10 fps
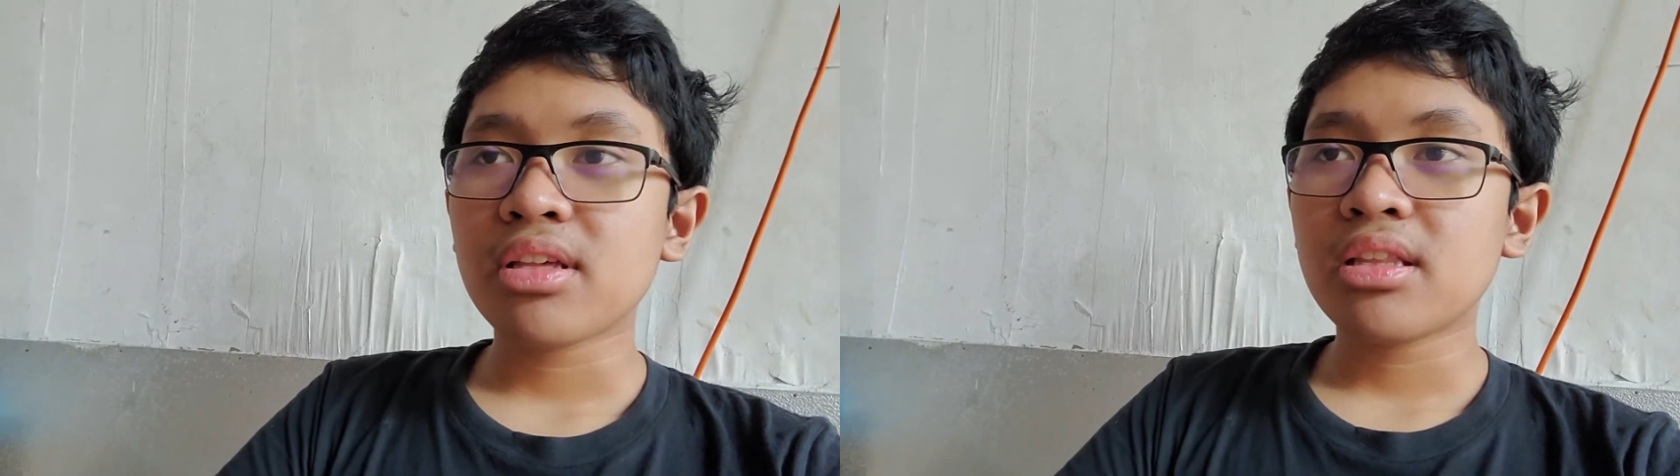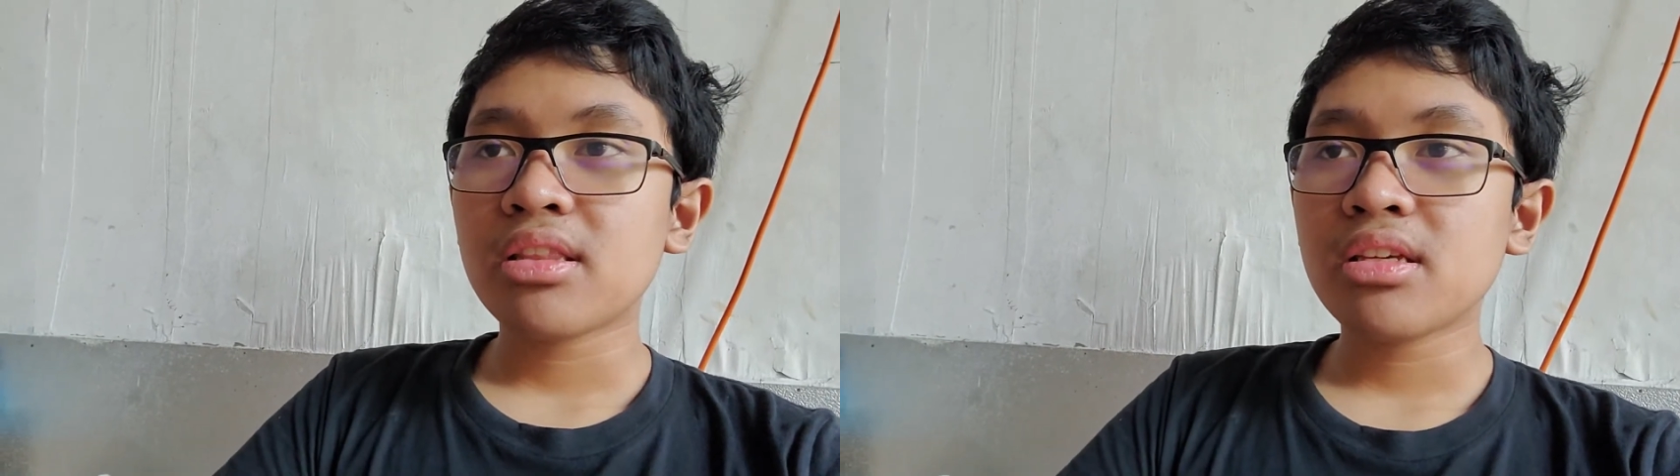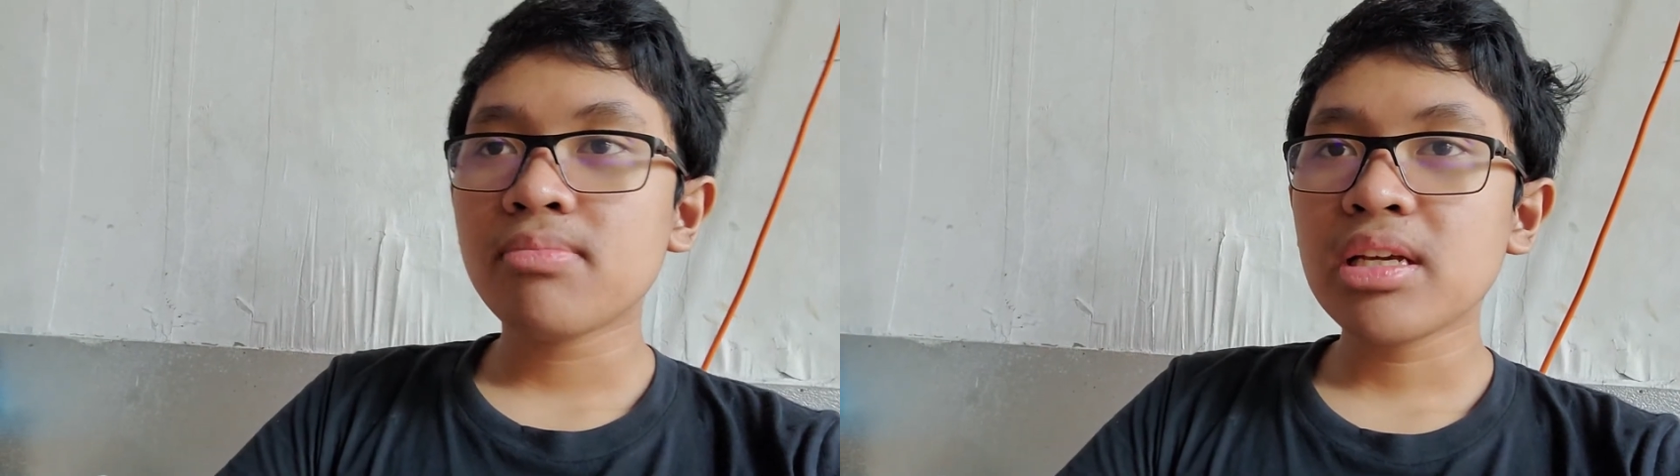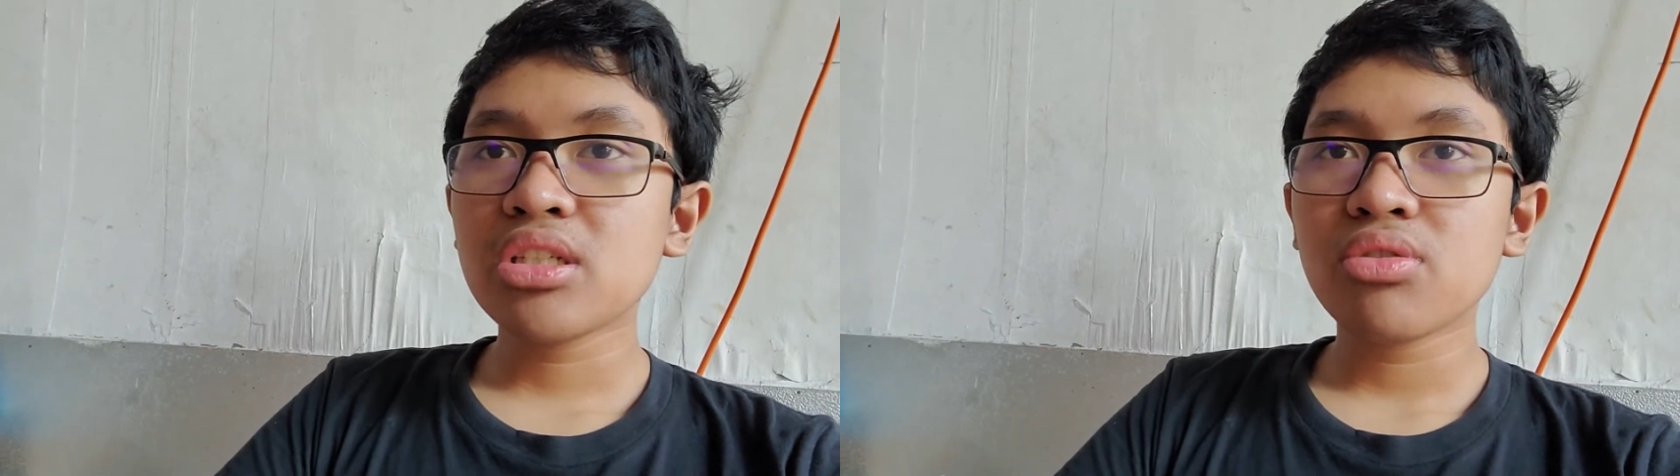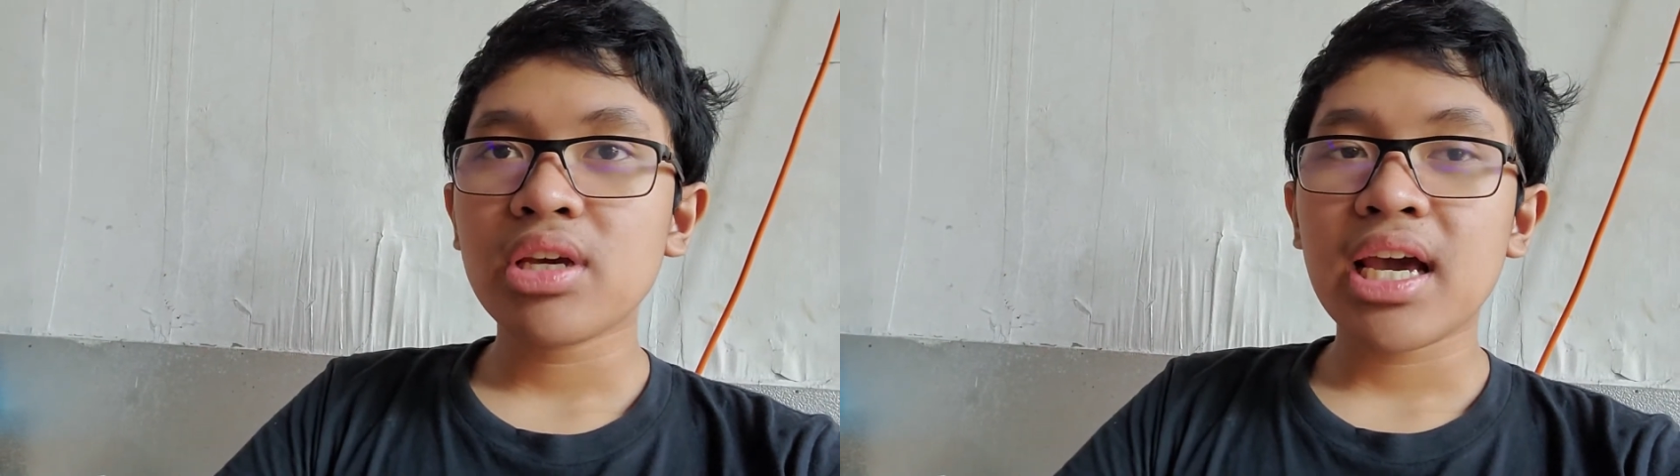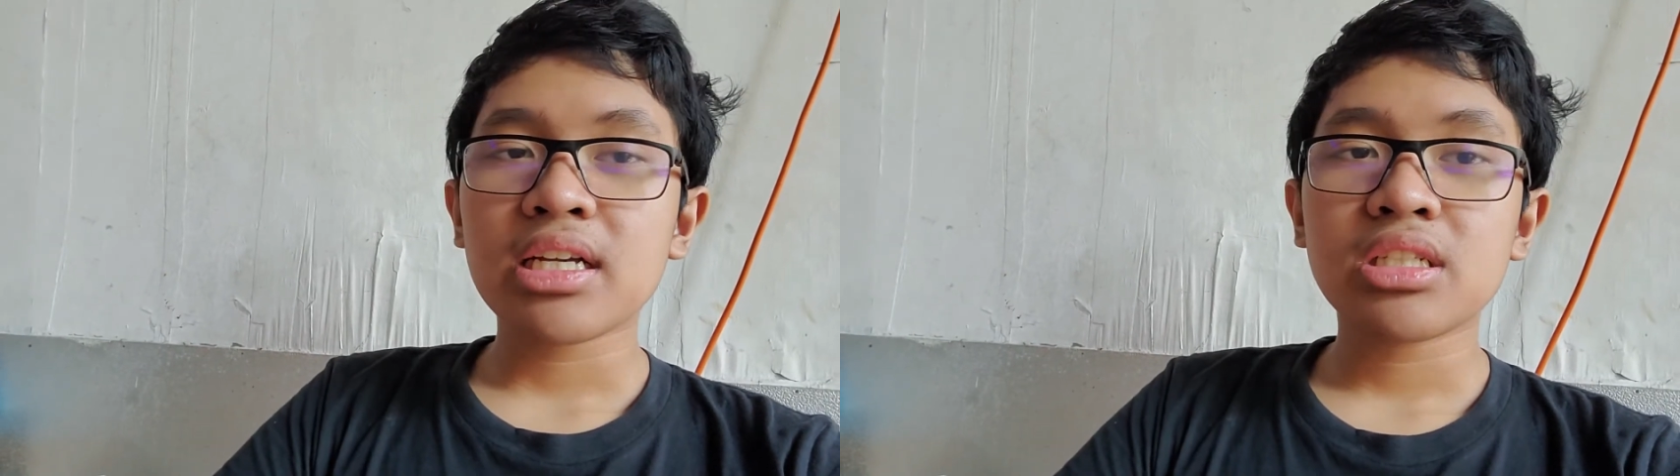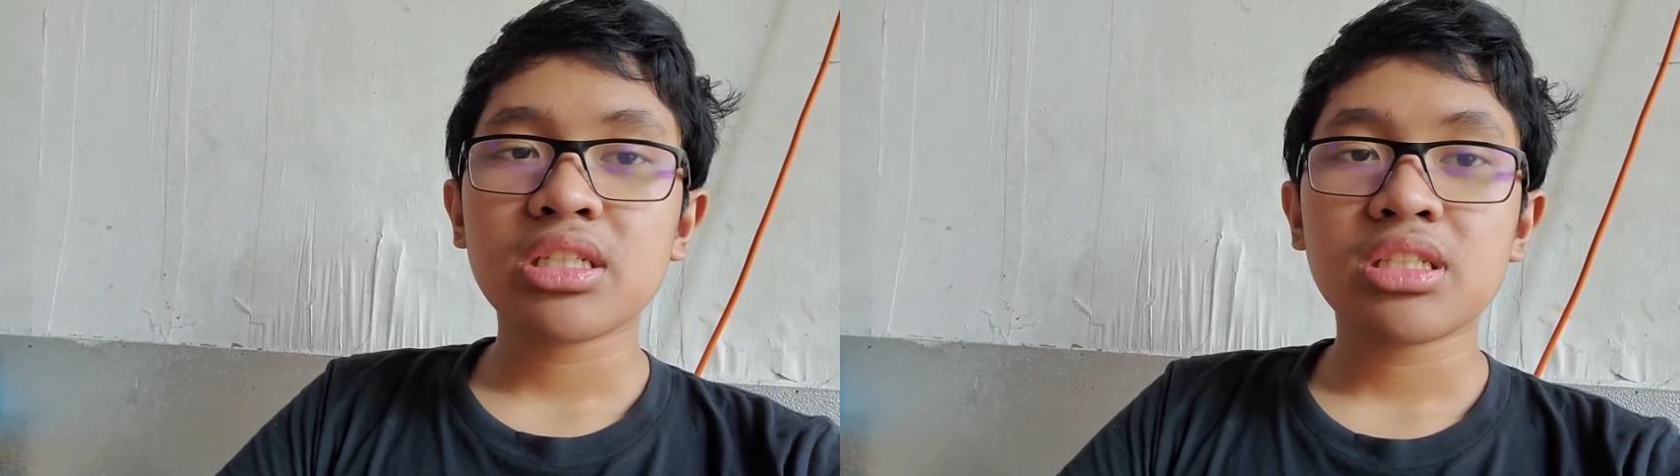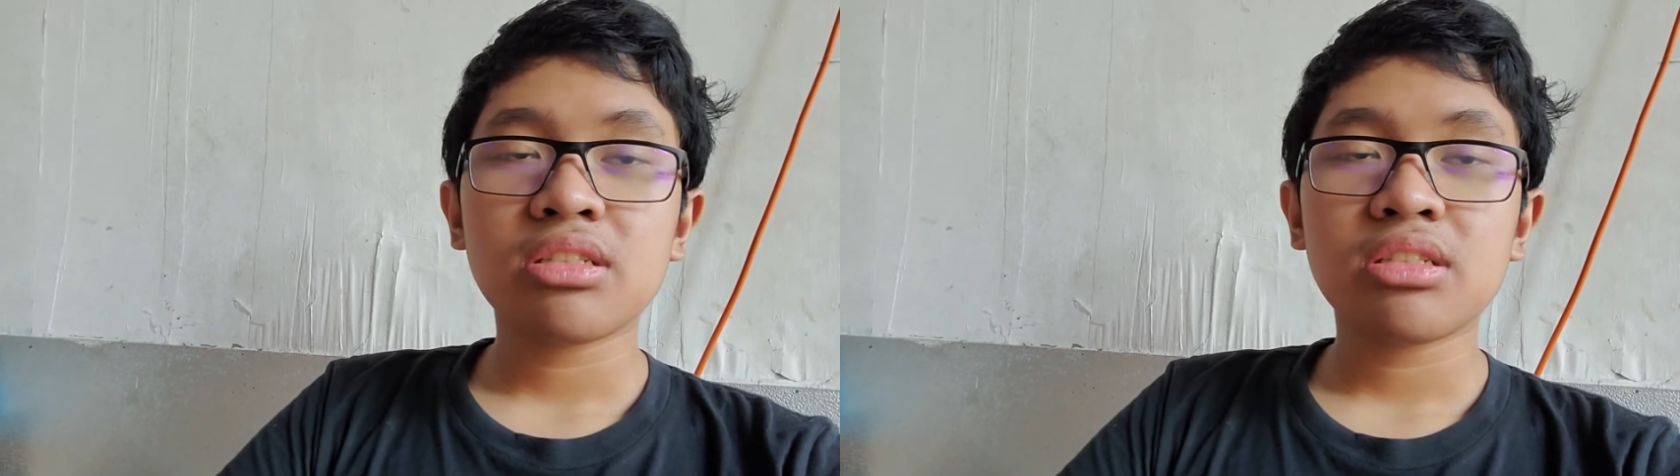in the imaginary axis,